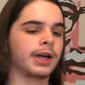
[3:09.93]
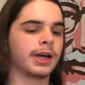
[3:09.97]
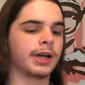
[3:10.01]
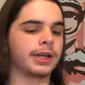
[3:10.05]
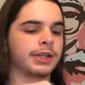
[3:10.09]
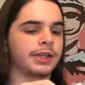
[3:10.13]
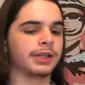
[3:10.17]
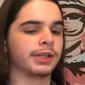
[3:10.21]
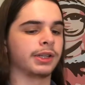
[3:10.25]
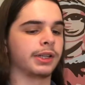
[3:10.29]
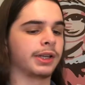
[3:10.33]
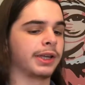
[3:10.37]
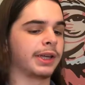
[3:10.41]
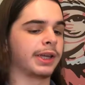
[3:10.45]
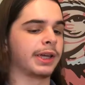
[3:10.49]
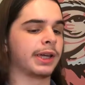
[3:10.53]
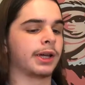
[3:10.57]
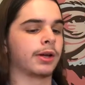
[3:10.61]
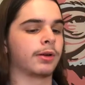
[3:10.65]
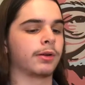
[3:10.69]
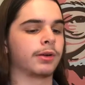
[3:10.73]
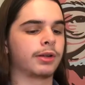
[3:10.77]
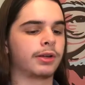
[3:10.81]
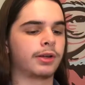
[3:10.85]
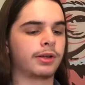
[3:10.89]
I need to lay
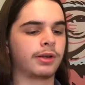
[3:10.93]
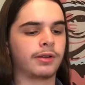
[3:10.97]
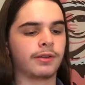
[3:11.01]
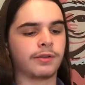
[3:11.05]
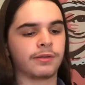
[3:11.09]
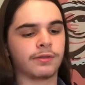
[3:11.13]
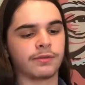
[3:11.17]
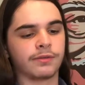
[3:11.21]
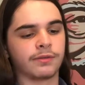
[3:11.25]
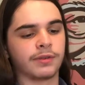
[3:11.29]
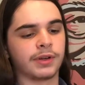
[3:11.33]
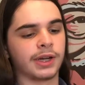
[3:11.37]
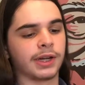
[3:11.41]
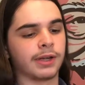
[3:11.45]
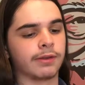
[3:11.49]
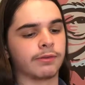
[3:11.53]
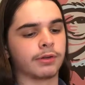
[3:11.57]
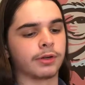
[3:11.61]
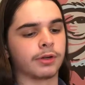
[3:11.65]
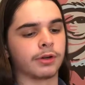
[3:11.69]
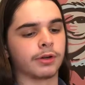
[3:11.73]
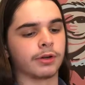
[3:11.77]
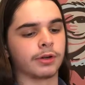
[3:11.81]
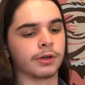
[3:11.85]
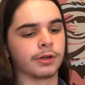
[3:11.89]
out 5
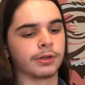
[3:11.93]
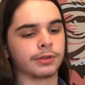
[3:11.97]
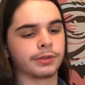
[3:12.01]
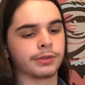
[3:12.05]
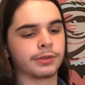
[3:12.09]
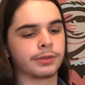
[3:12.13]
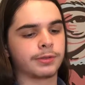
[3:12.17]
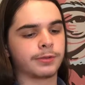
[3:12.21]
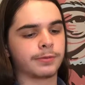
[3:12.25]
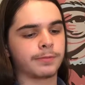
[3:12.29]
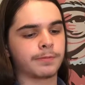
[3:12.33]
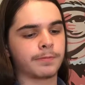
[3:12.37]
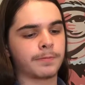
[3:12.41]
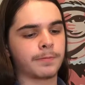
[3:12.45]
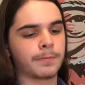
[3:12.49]
cards.